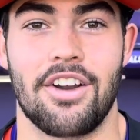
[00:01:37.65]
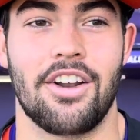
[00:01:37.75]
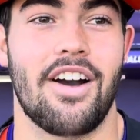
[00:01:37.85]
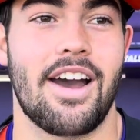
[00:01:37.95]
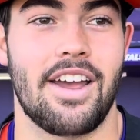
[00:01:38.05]

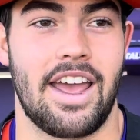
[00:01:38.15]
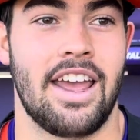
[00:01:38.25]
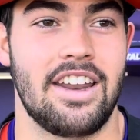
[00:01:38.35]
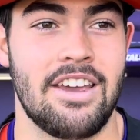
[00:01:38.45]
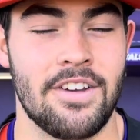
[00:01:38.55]

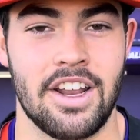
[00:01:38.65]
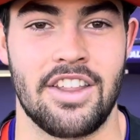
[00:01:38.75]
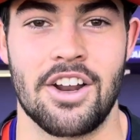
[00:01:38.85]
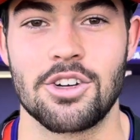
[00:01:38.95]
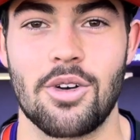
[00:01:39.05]
and even in
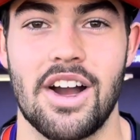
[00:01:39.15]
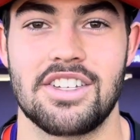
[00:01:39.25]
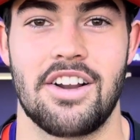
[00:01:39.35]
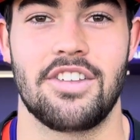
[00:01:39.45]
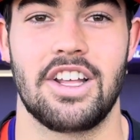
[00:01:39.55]
the inter squads
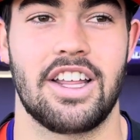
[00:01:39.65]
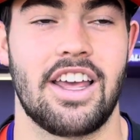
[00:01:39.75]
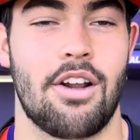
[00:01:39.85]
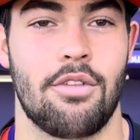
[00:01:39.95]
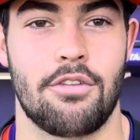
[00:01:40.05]
and everything like
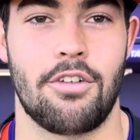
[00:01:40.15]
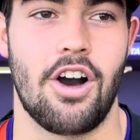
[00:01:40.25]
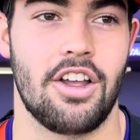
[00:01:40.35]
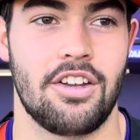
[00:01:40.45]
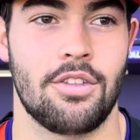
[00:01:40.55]
that over the
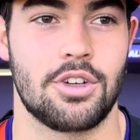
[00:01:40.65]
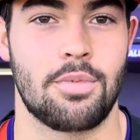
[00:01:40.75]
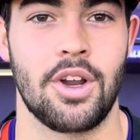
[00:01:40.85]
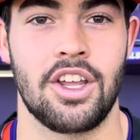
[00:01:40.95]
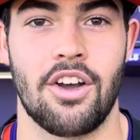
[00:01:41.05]
fall and even the
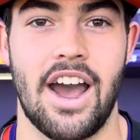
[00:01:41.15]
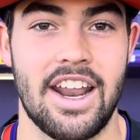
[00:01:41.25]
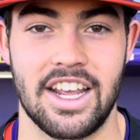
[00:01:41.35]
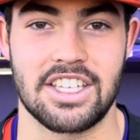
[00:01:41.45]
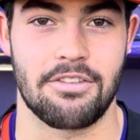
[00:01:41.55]
spring, I
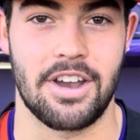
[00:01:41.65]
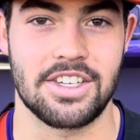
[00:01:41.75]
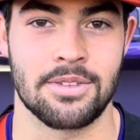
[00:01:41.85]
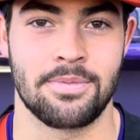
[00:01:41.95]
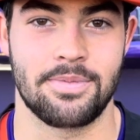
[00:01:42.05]
didn't get to face
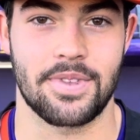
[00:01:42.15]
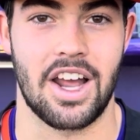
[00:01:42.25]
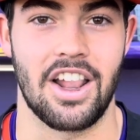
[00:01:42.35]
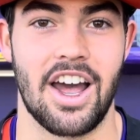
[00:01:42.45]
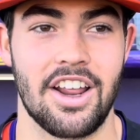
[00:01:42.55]
him
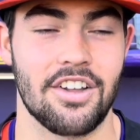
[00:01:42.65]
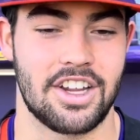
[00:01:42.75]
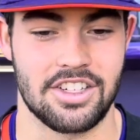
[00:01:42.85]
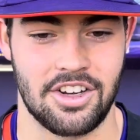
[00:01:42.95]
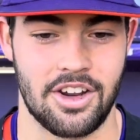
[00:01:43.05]
a lot either
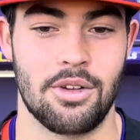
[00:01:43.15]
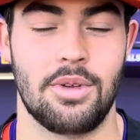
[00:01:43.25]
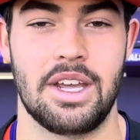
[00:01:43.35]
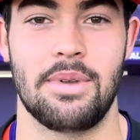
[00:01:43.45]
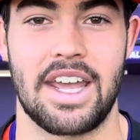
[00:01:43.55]
because,
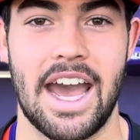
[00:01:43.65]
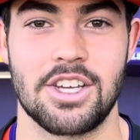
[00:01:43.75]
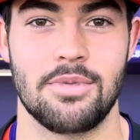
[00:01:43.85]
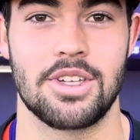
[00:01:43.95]
he'd be catching me.